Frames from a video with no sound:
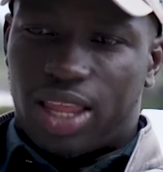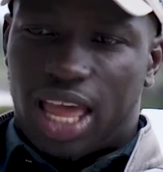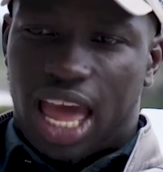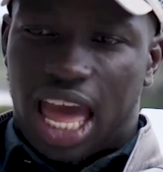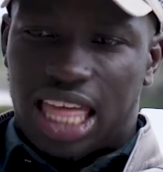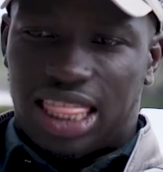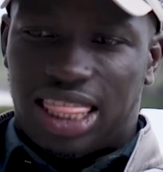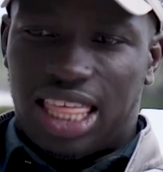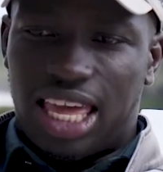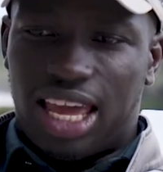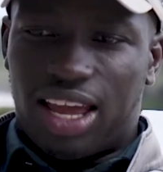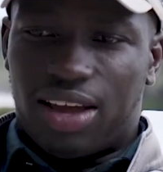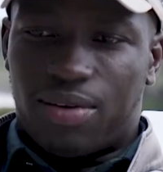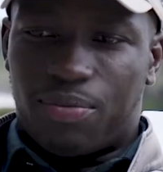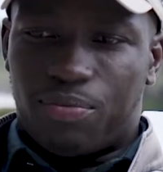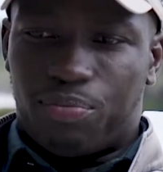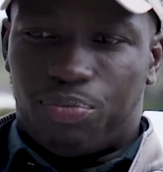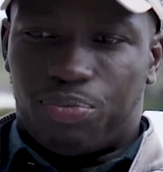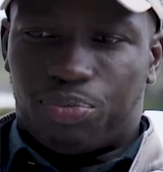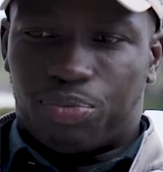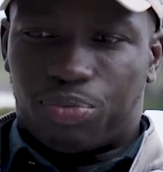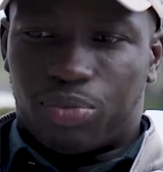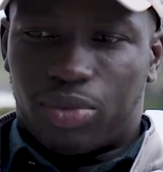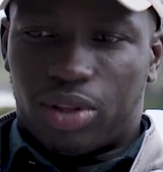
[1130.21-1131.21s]
think
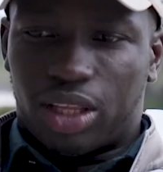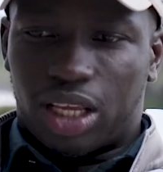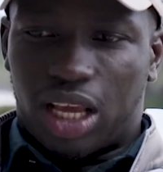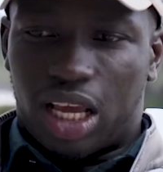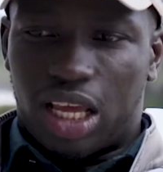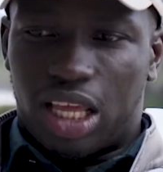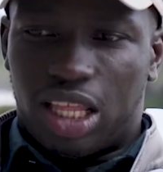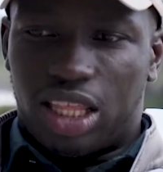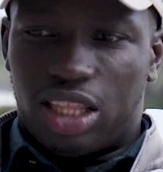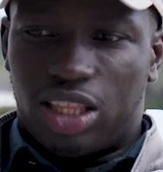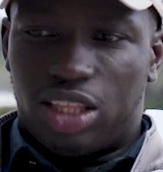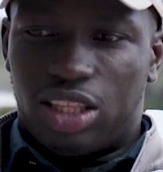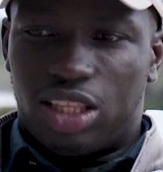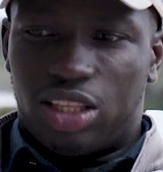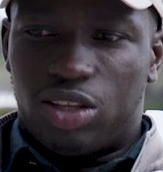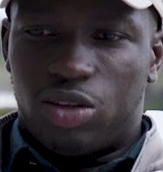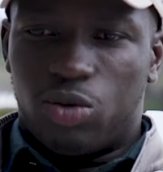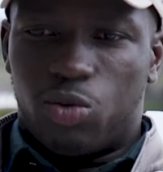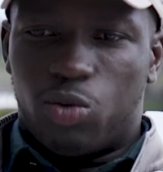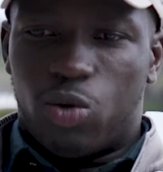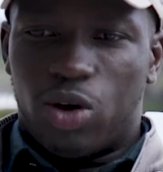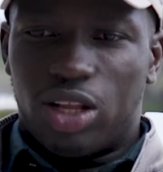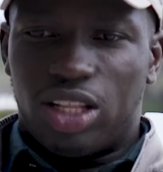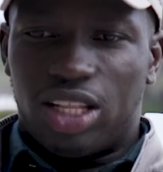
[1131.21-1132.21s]

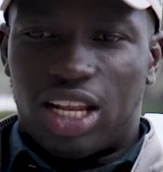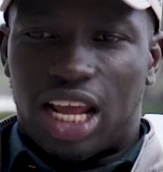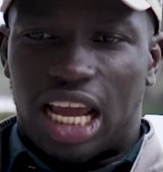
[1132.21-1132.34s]
what